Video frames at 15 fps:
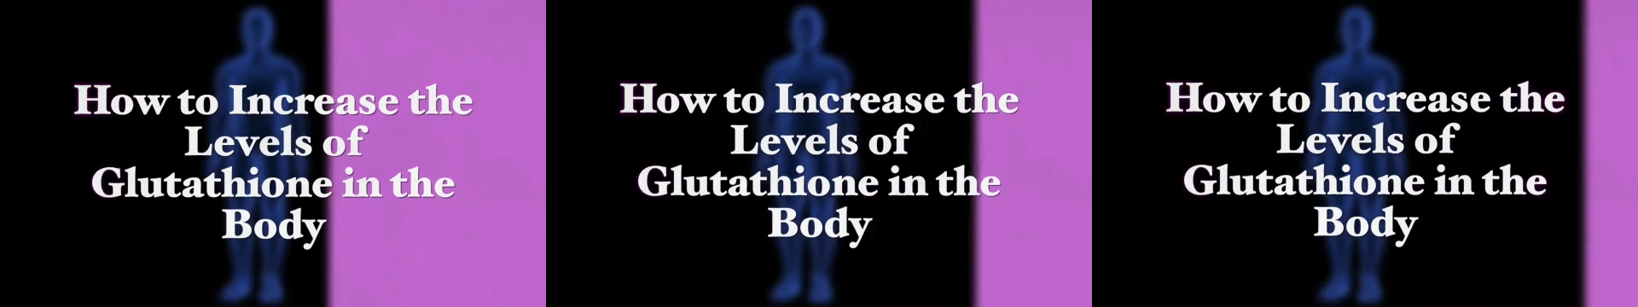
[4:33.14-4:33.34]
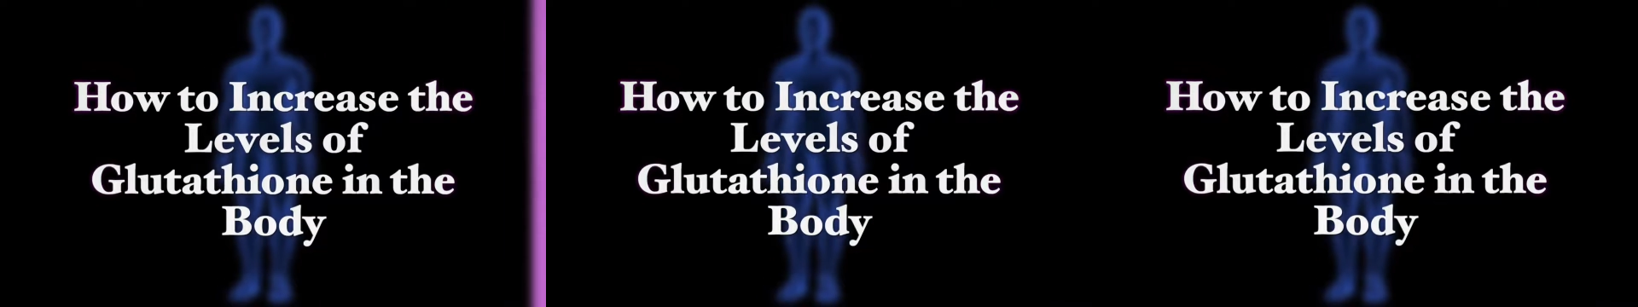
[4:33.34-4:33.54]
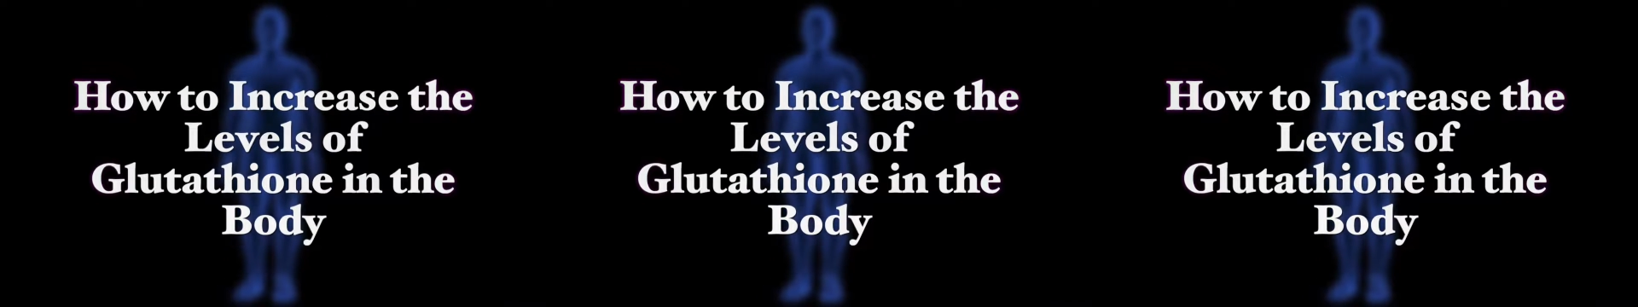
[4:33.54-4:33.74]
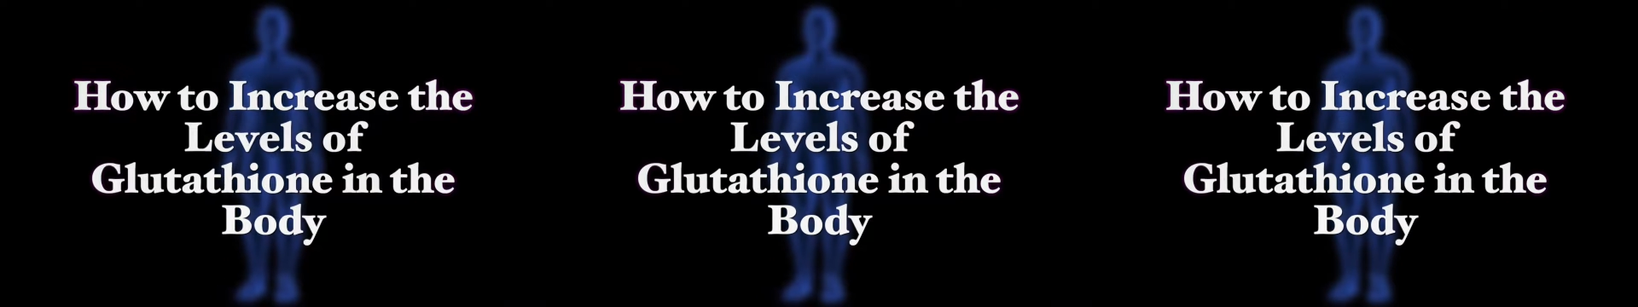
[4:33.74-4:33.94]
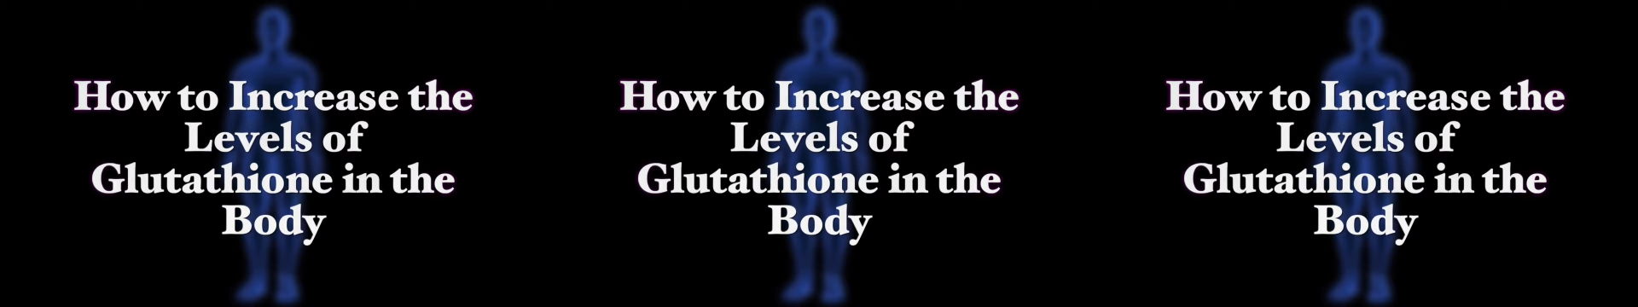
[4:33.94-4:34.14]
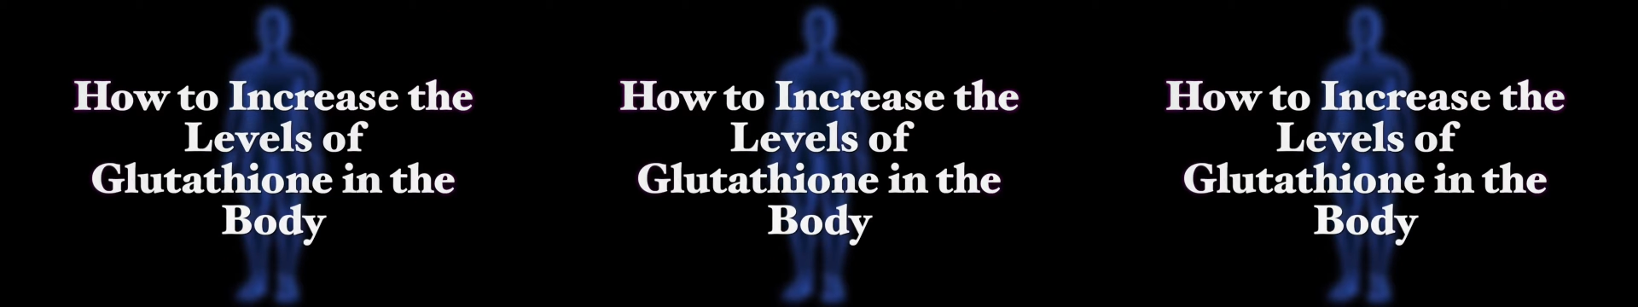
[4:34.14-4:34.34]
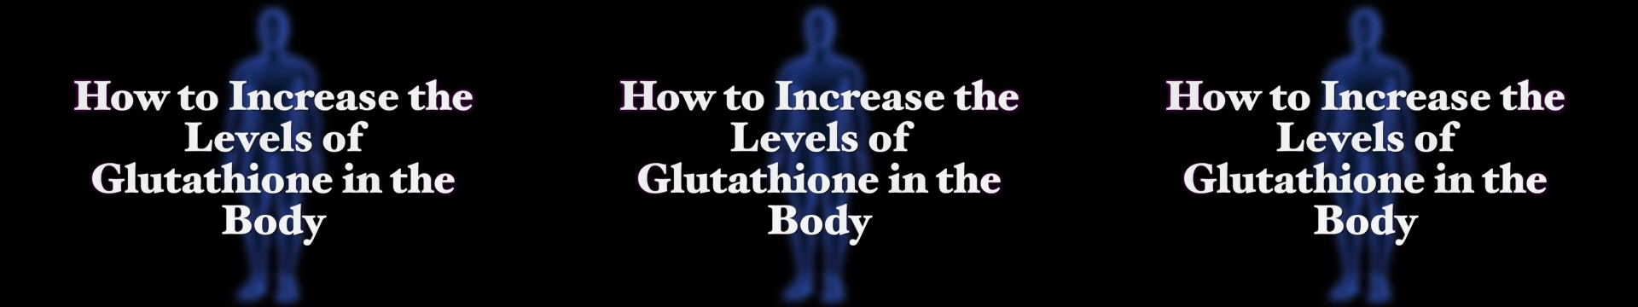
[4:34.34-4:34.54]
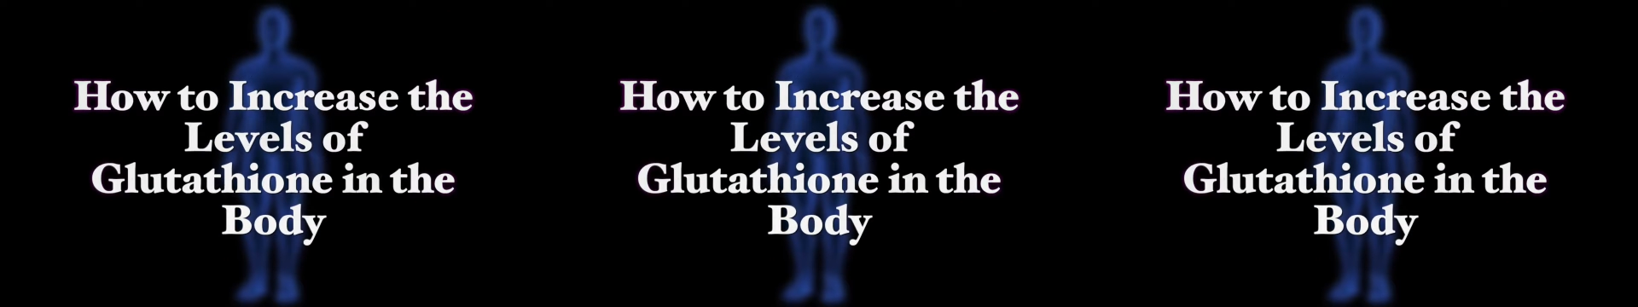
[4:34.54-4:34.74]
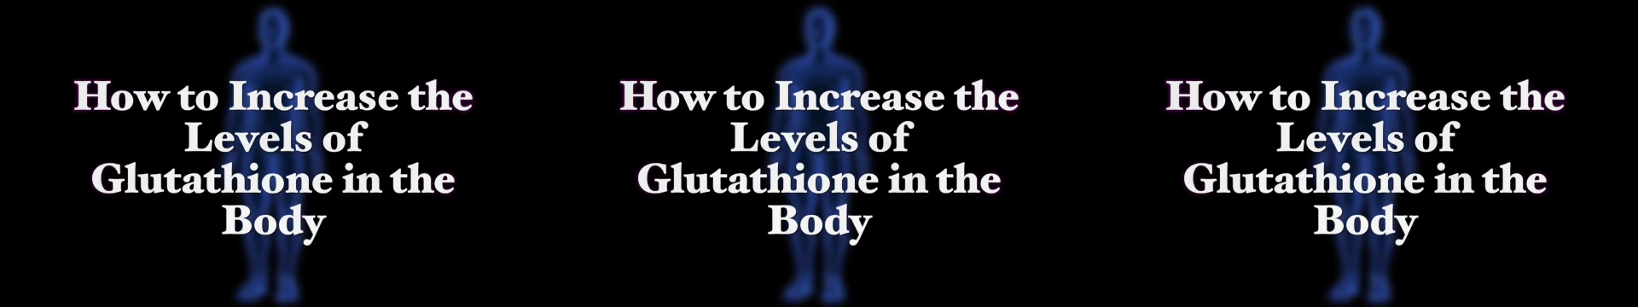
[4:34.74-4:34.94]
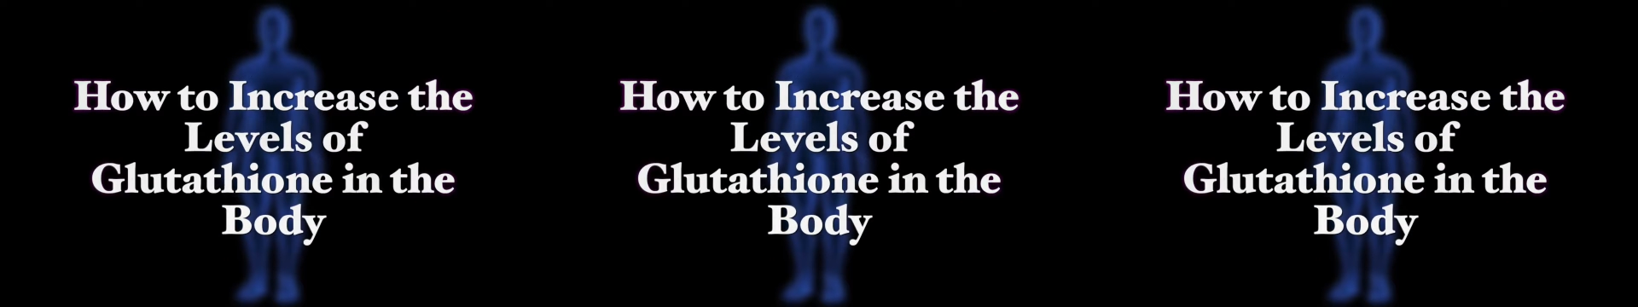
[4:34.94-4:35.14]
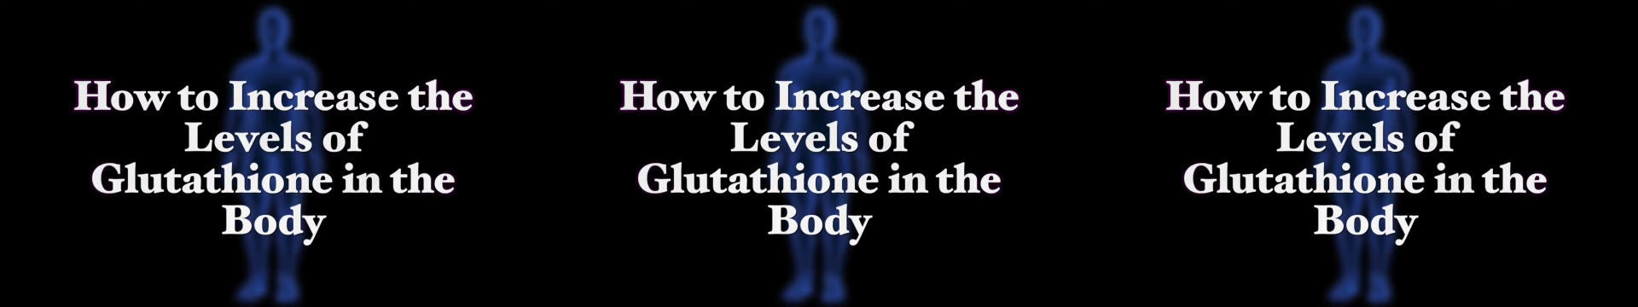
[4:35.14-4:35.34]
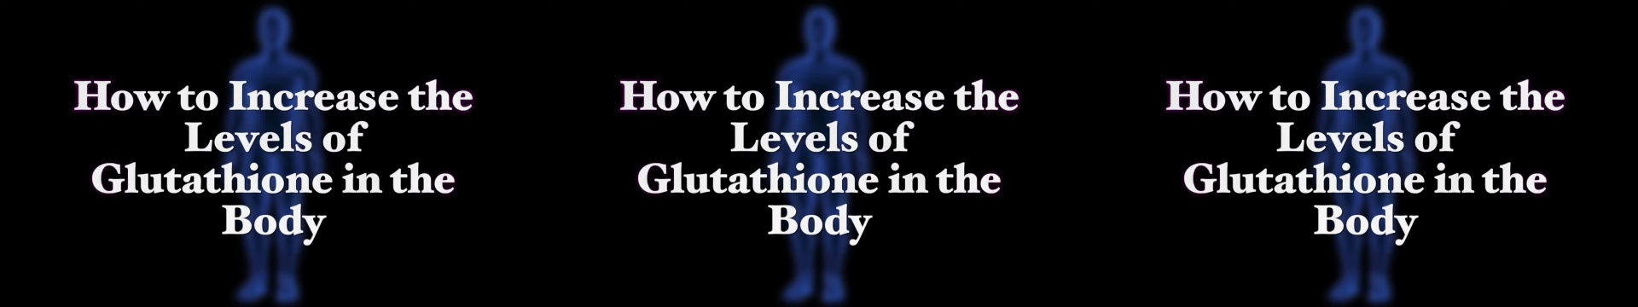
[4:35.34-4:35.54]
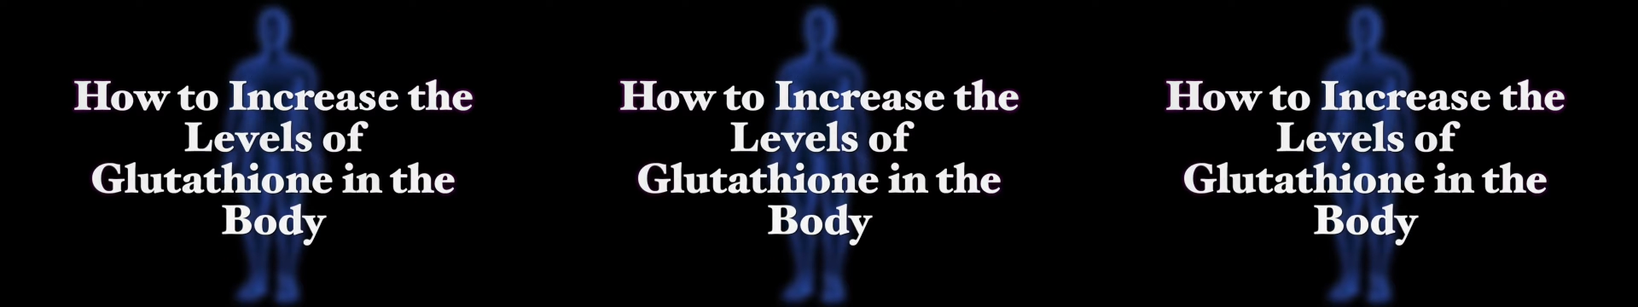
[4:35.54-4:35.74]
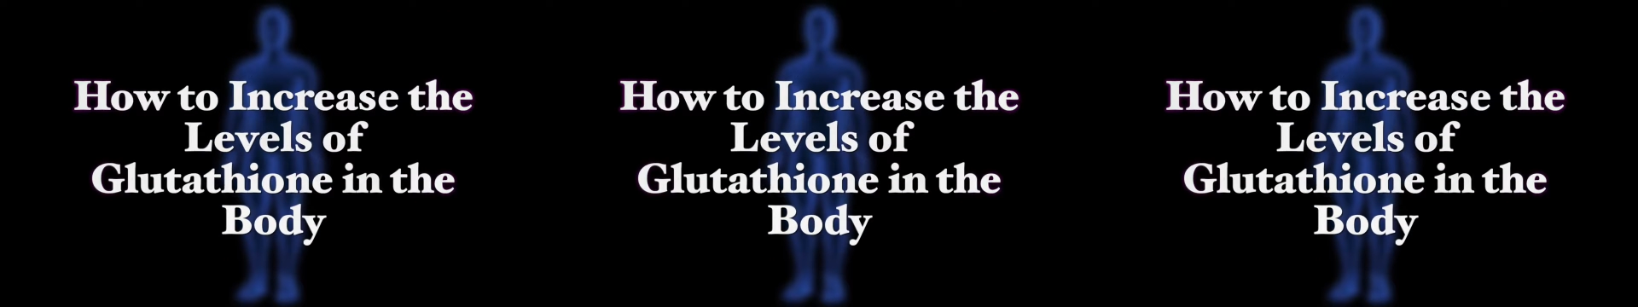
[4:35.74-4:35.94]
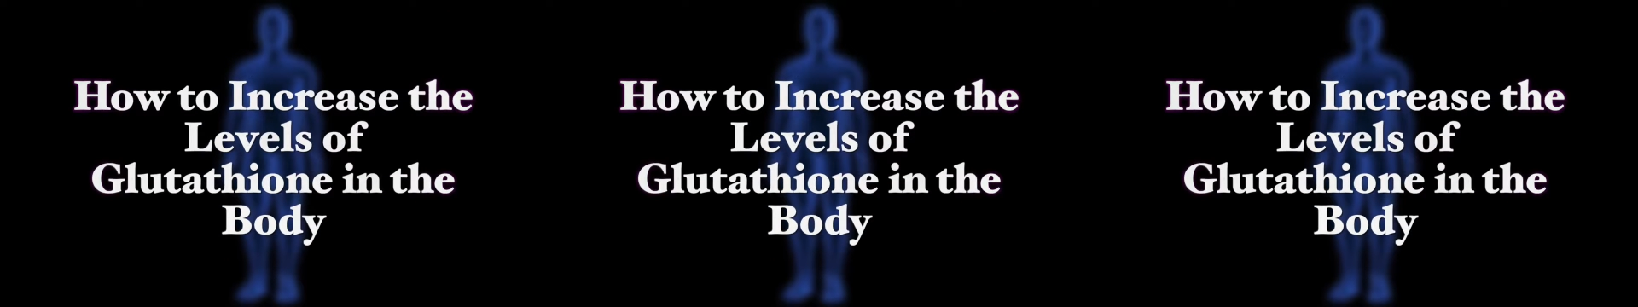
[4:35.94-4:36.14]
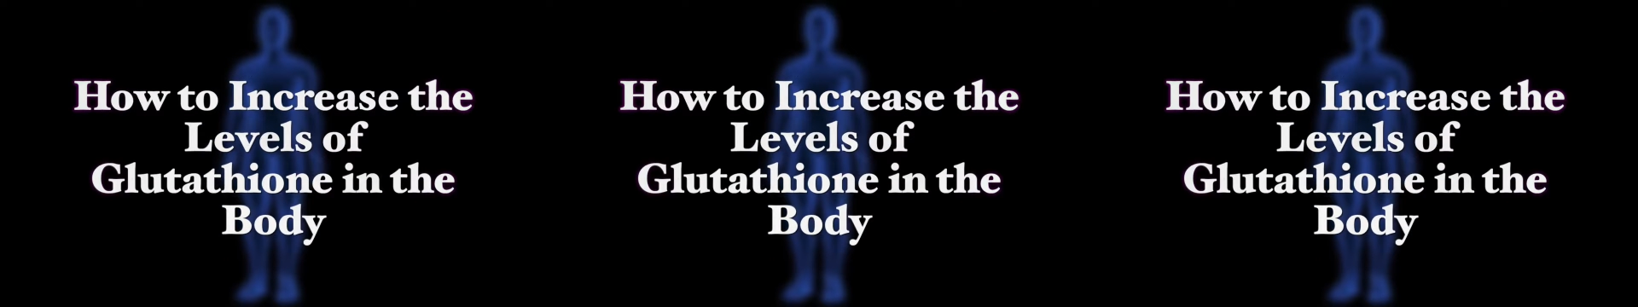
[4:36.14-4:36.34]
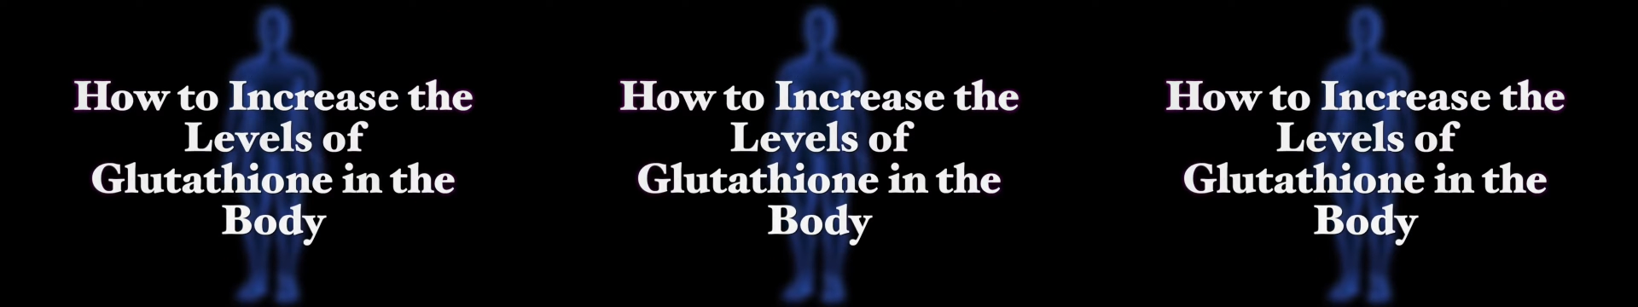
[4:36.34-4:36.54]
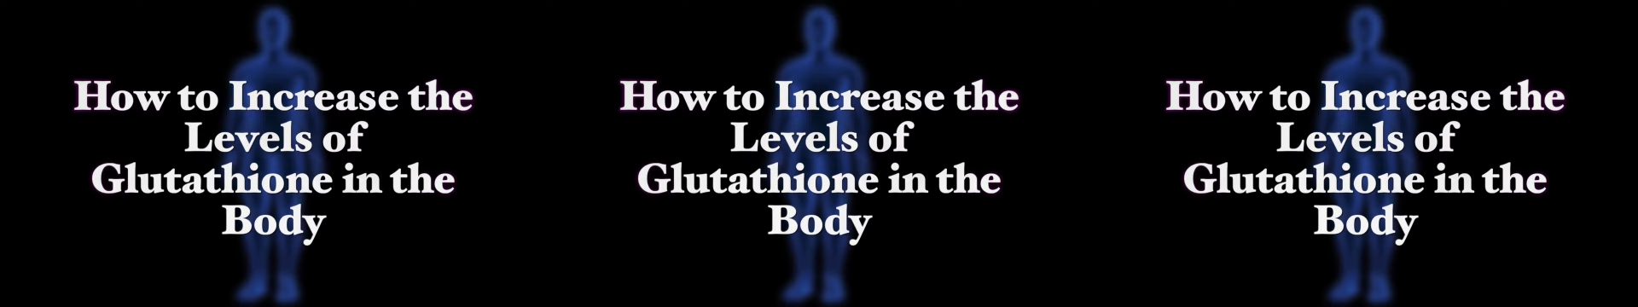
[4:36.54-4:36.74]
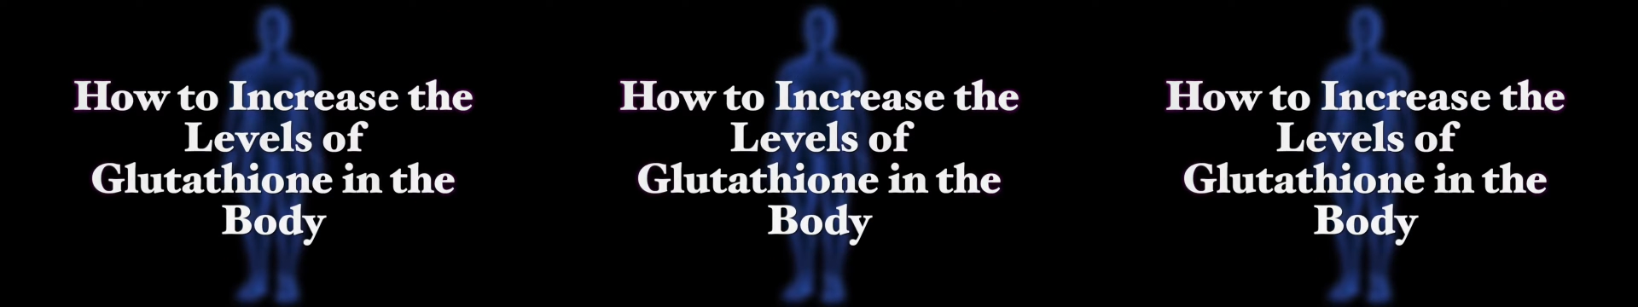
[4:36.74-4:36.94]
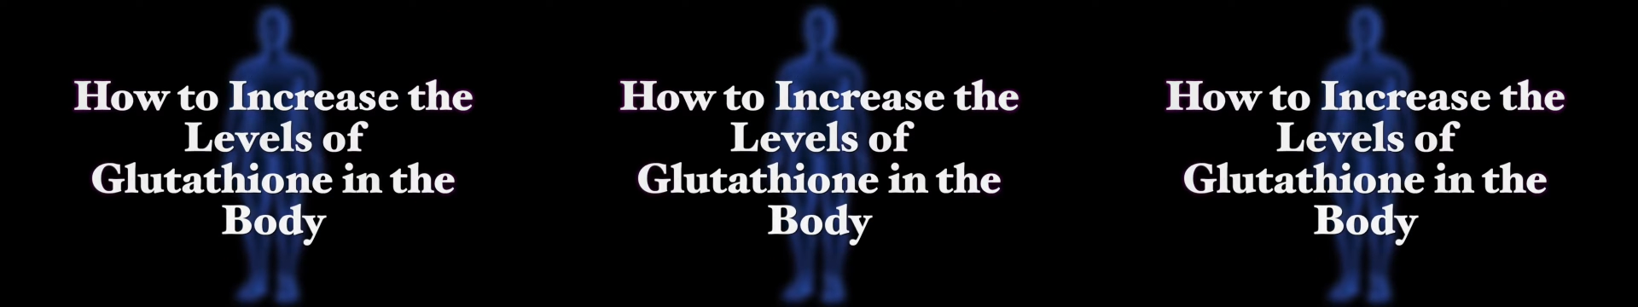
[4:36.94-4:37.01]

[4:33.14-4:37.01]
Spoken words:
Nobody's mouth can be seen.